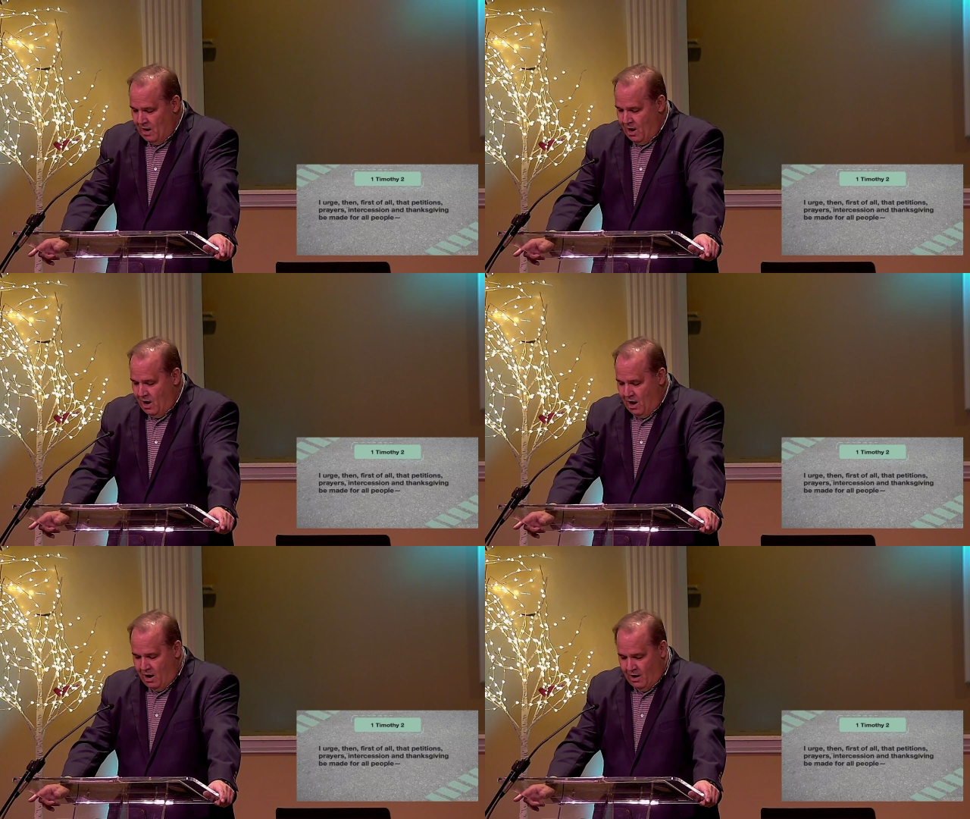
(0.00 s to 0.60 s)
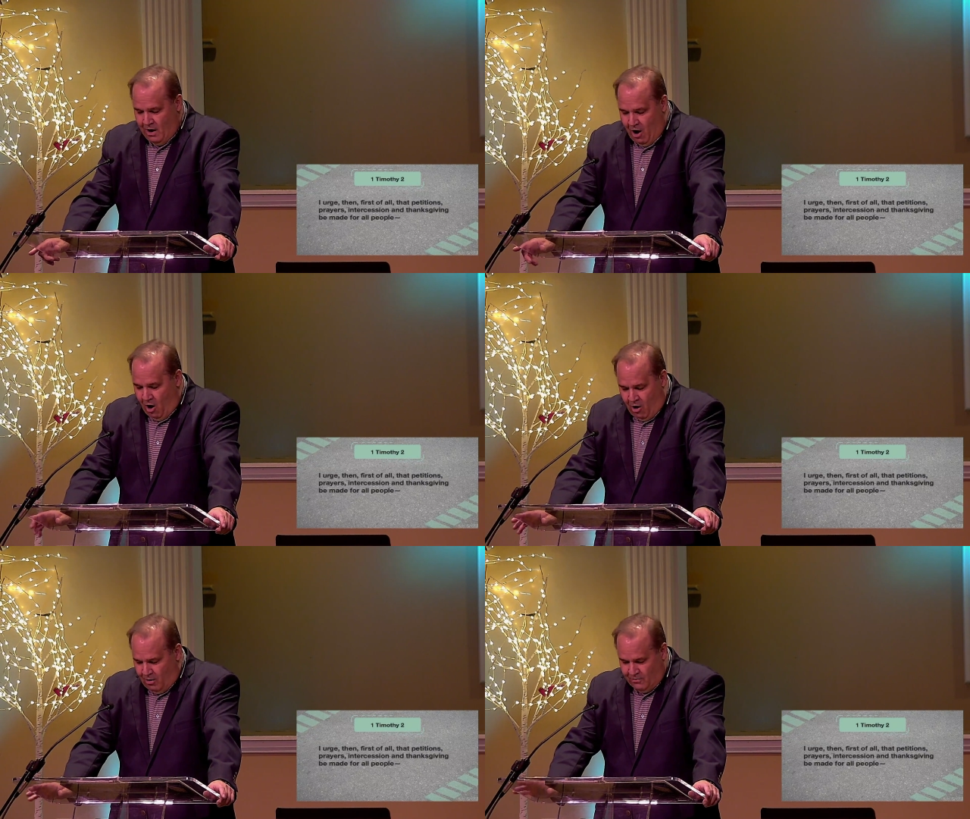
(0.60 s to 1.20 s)

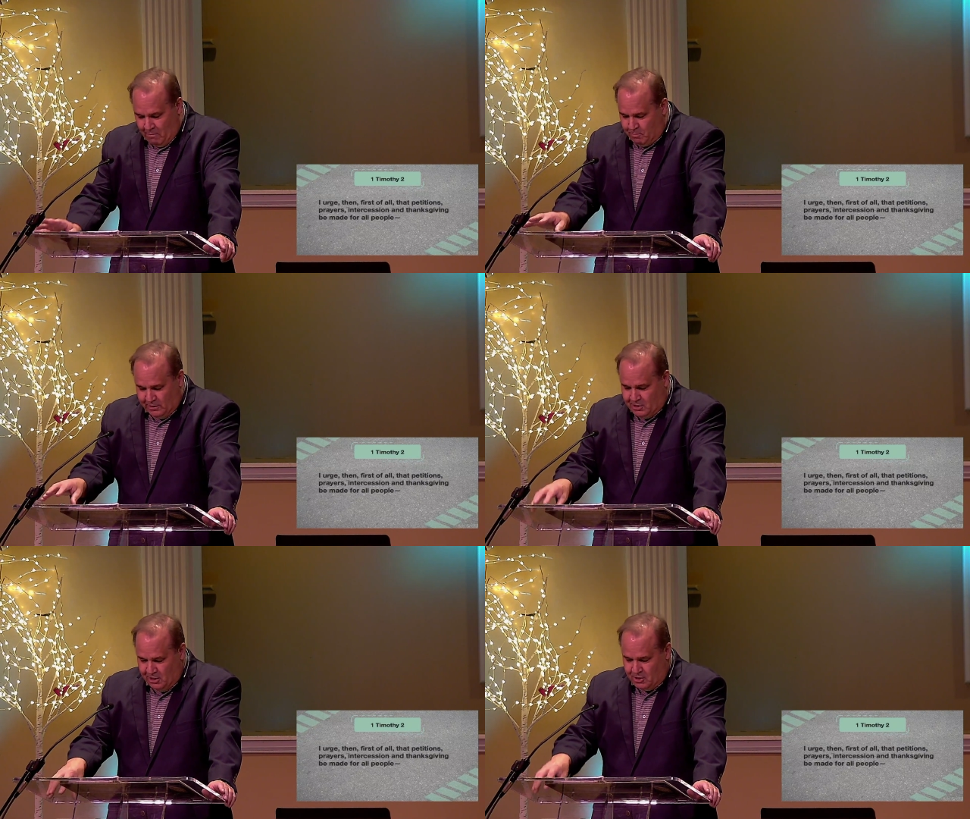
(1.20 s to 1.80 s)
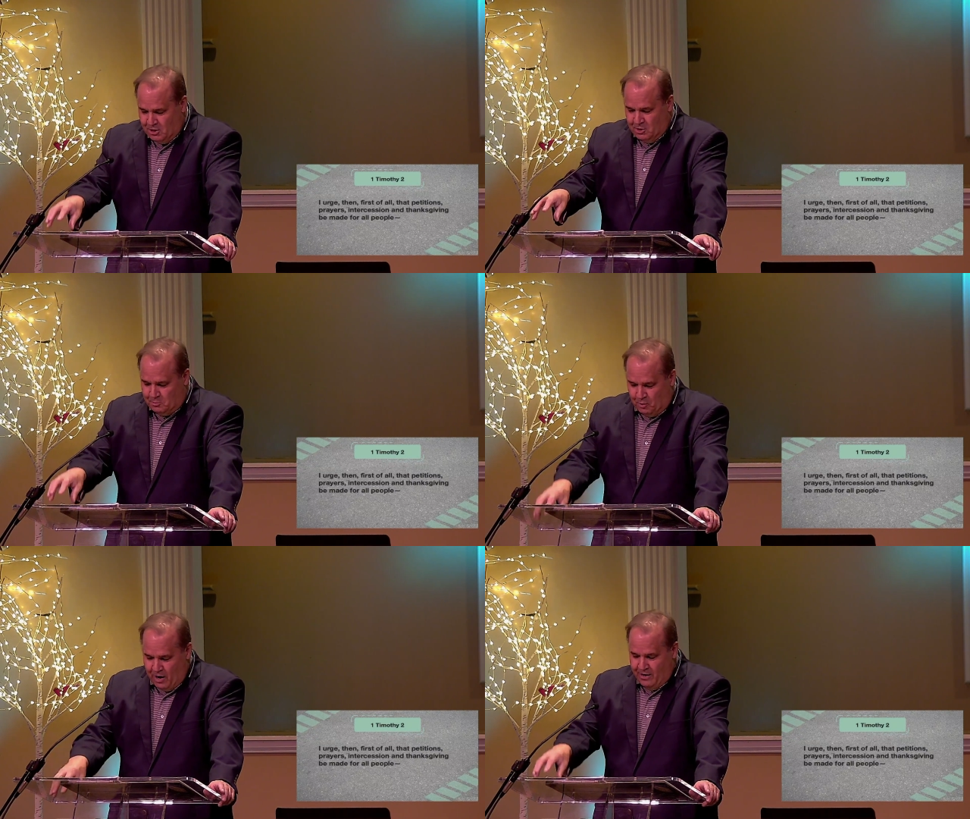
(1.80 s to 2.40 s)
all petitions,
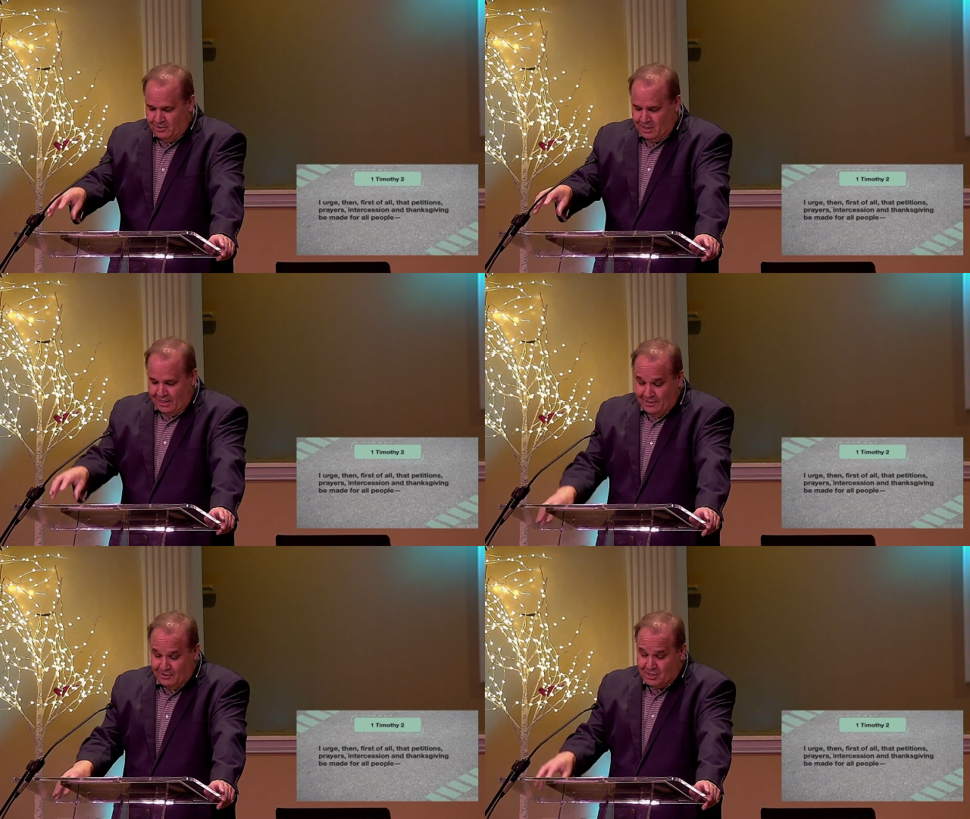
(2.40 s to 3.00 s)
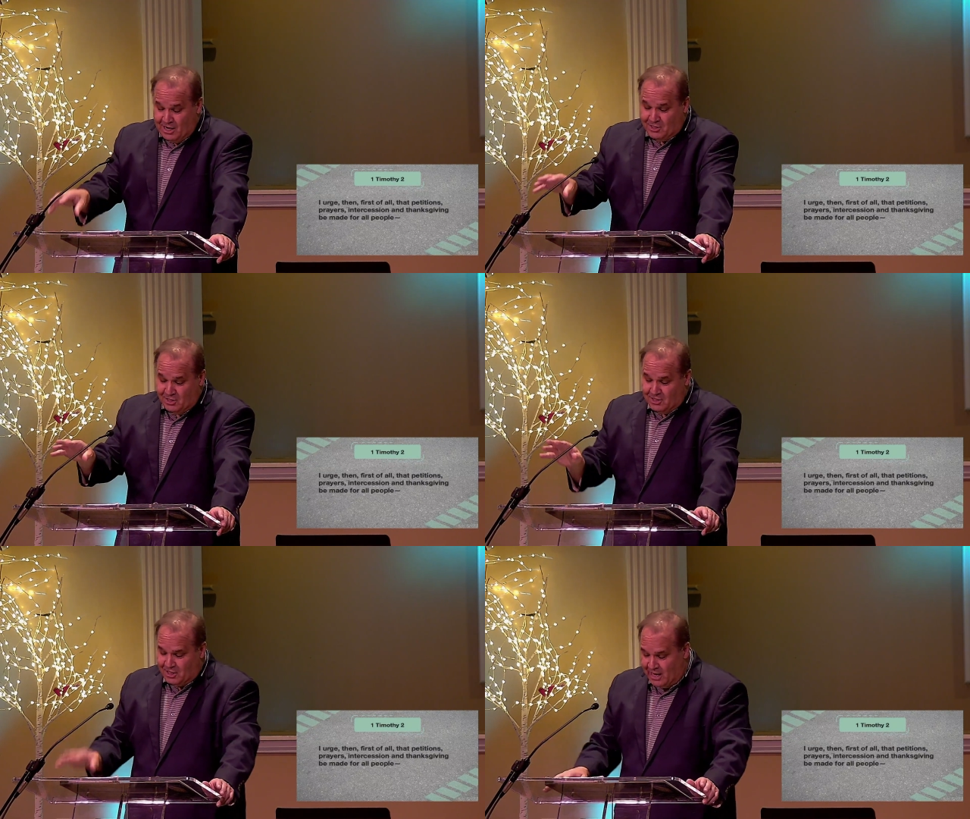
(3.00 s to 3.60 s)
prayers,
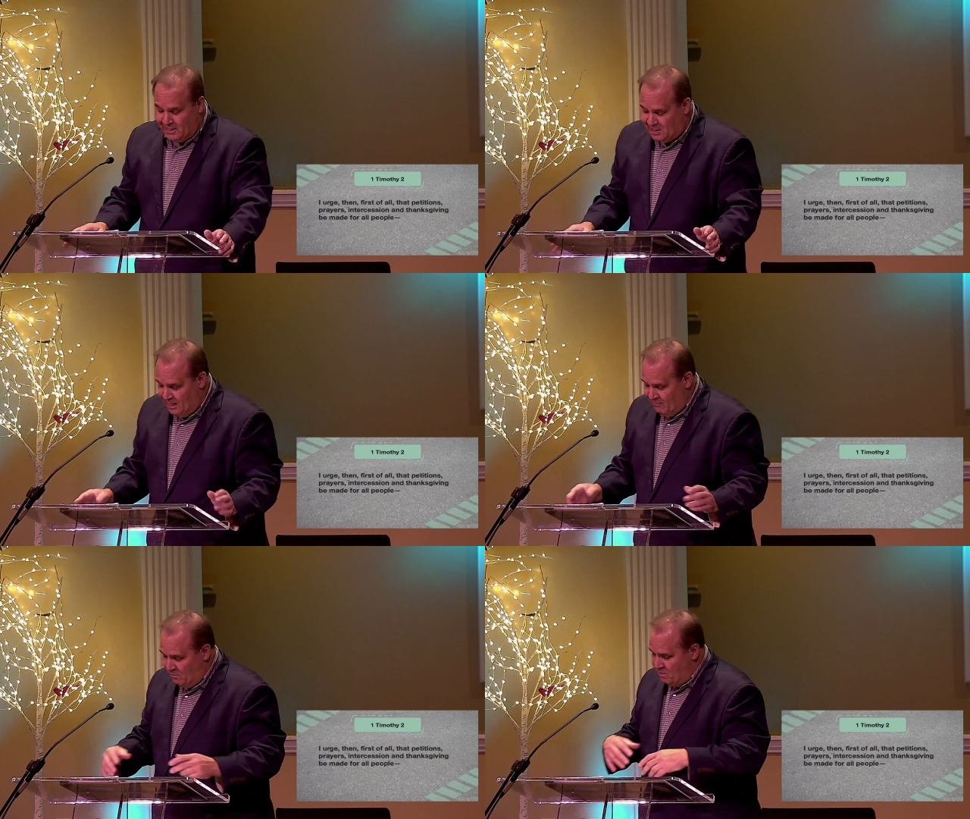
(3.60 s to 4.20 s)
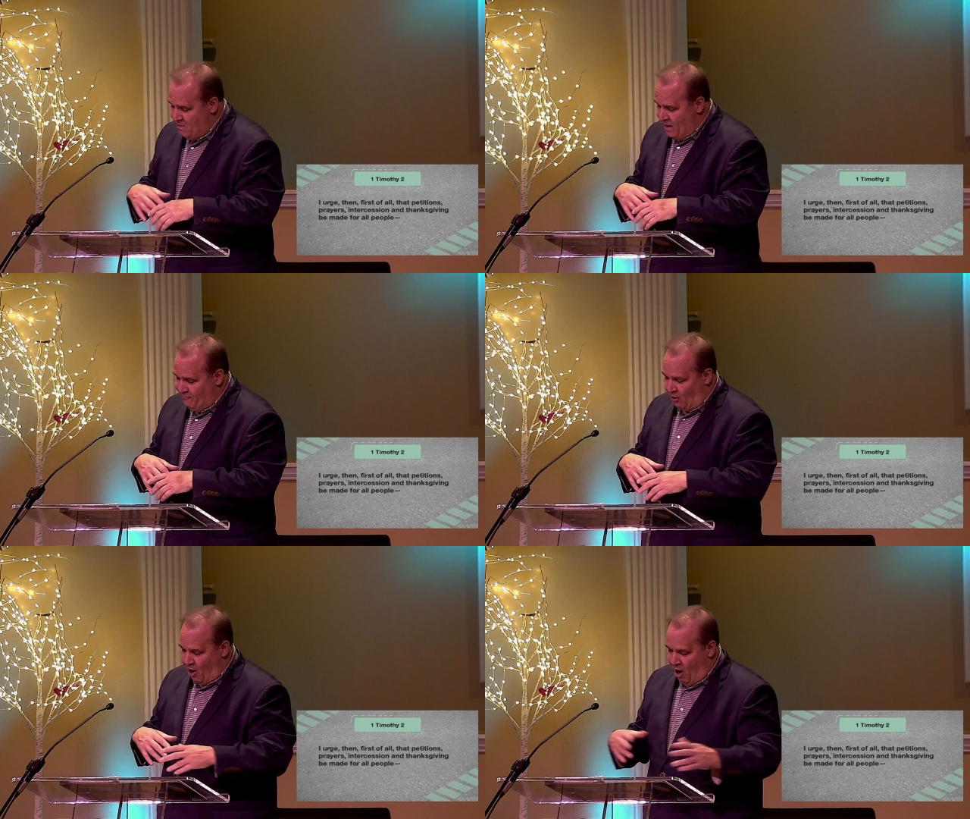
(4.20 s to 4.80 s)
intercessions, thanksgiving be made for
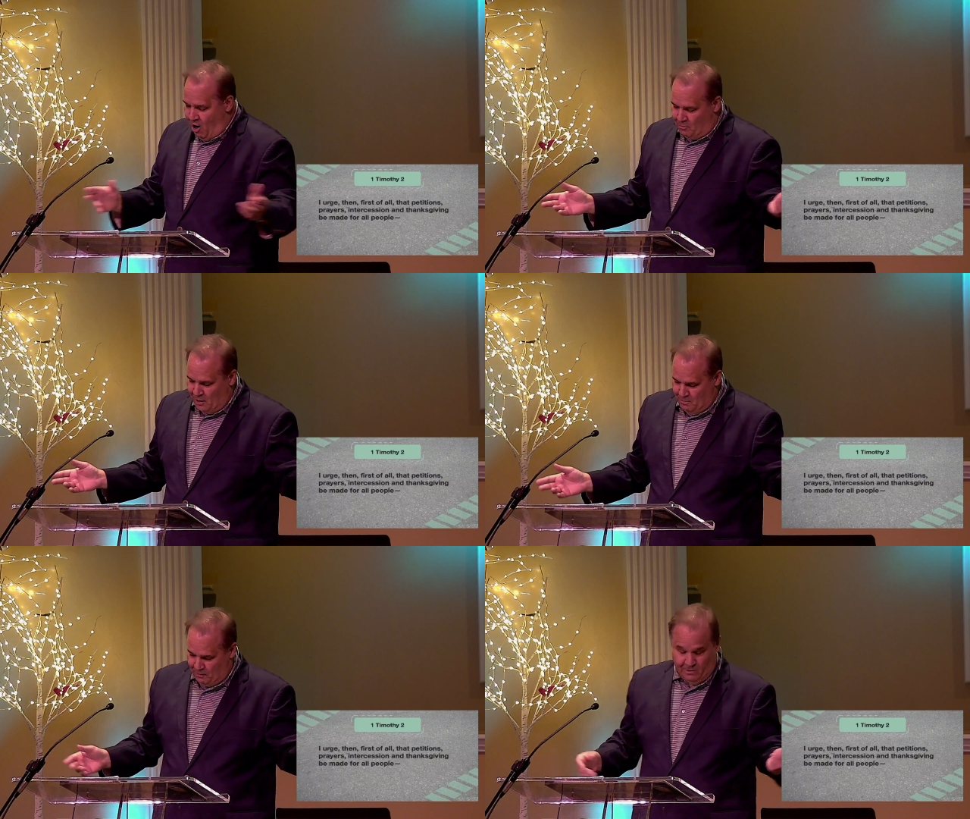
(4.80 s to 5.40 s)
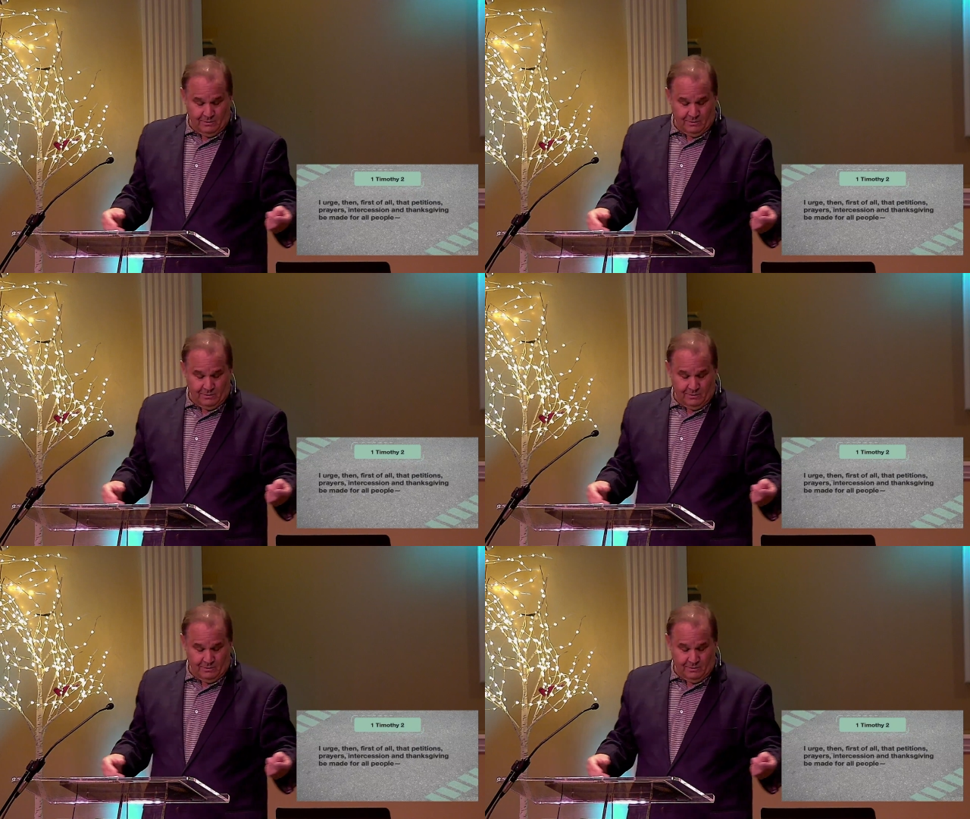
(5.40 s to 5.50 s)
all people."